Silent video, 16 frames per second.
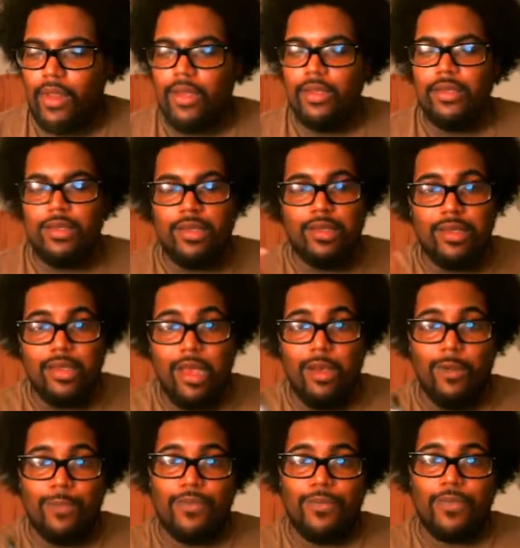
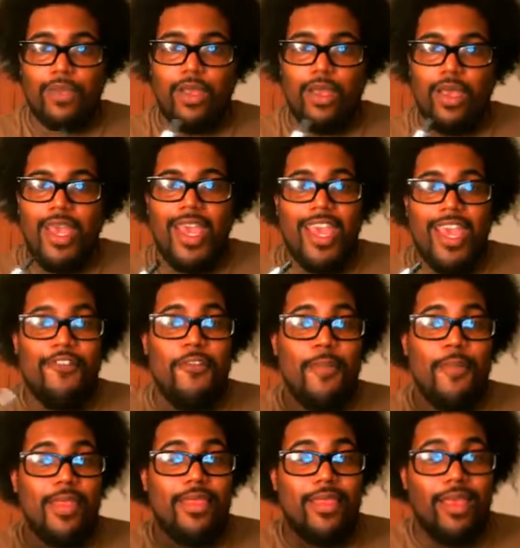So, if
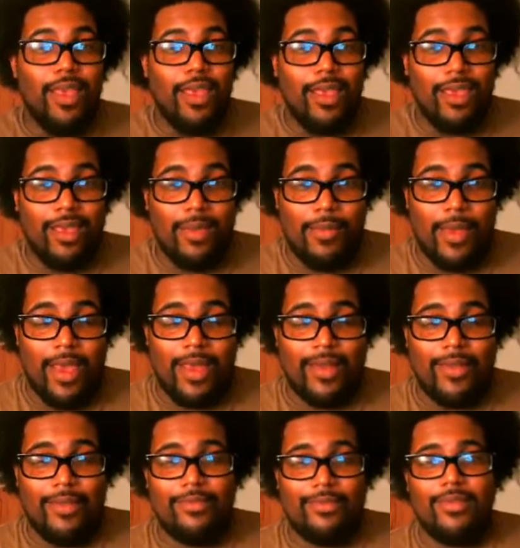you've been thinking about
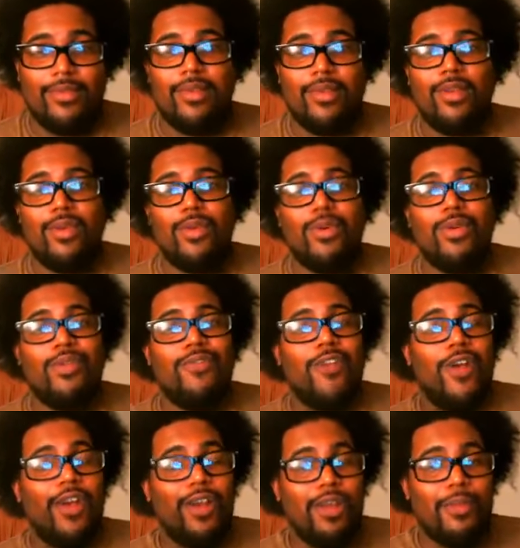it, you've
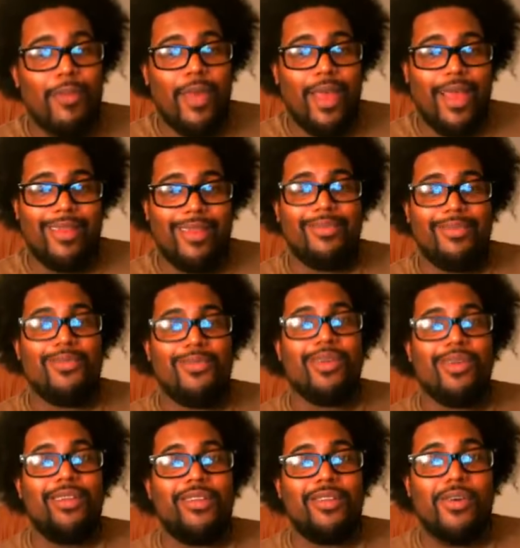heard about it, you
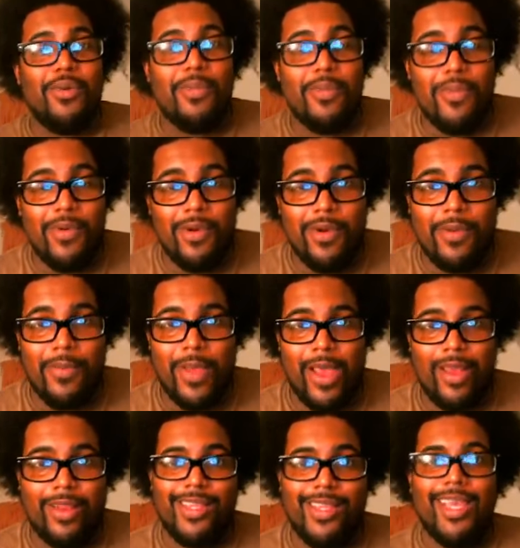wanted to know more
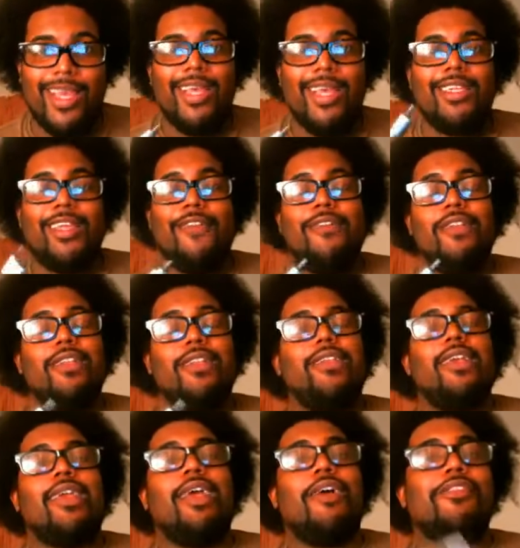about it, definitely
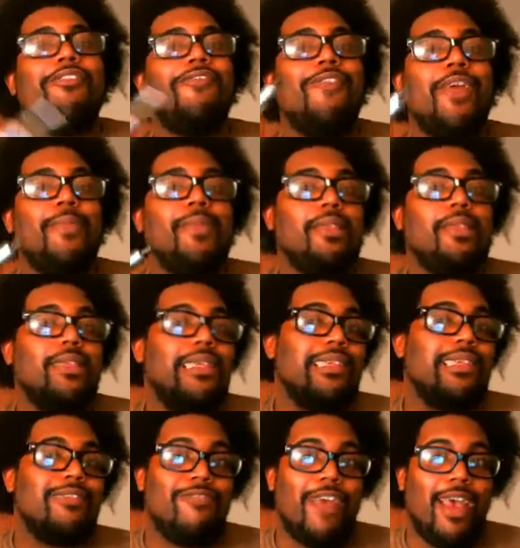check out the Vaping
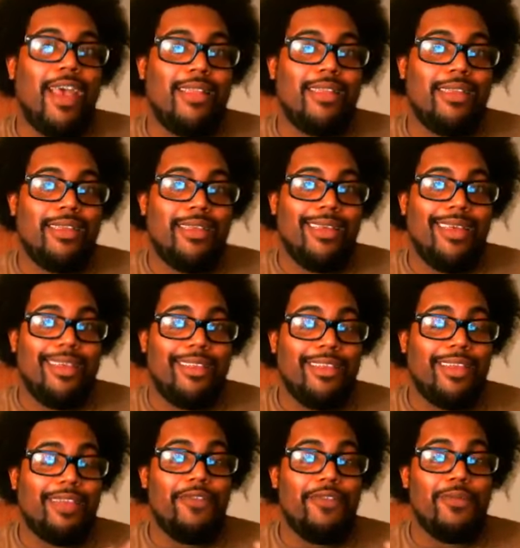Section Valley.
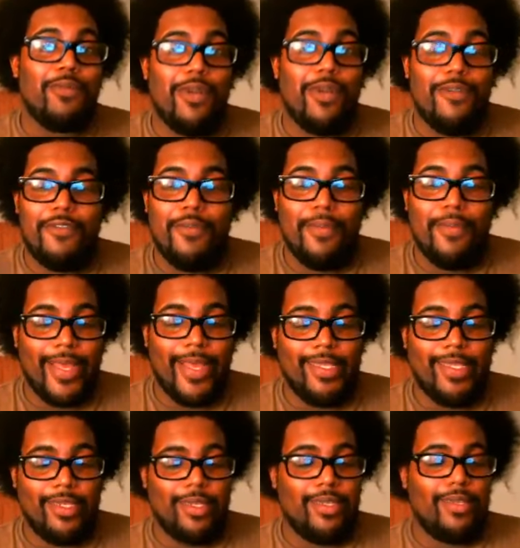They'll give you more
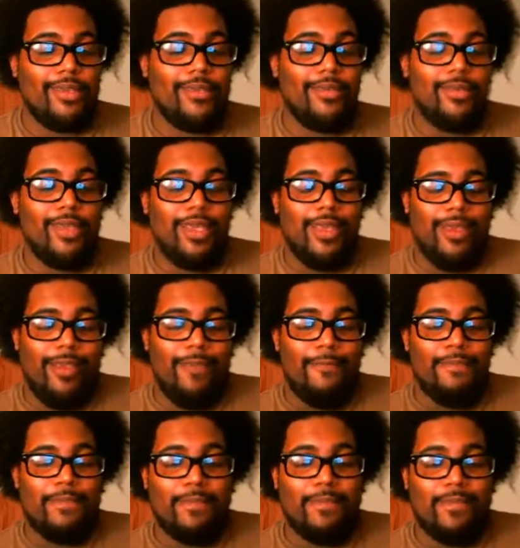information.
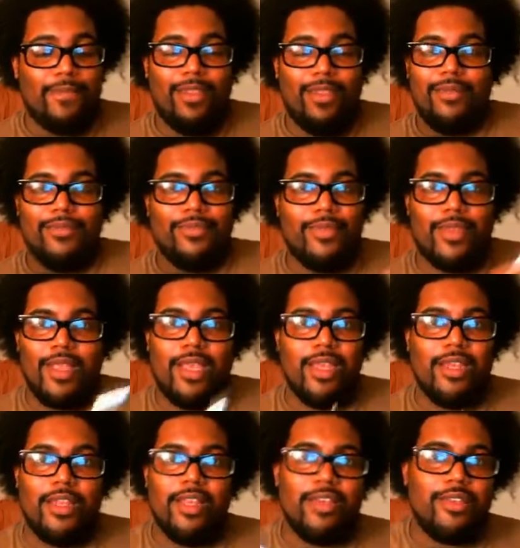
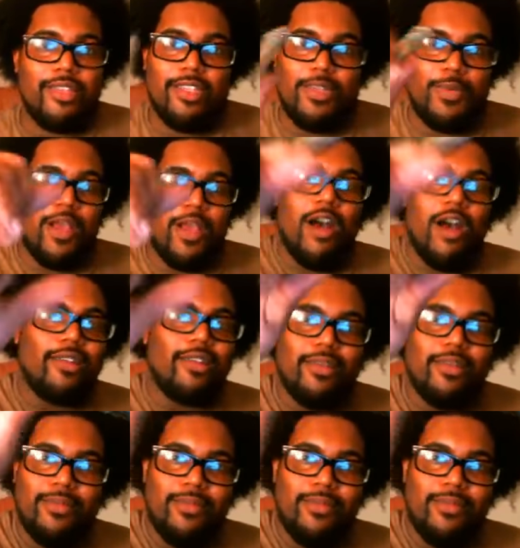It'll just be awesome.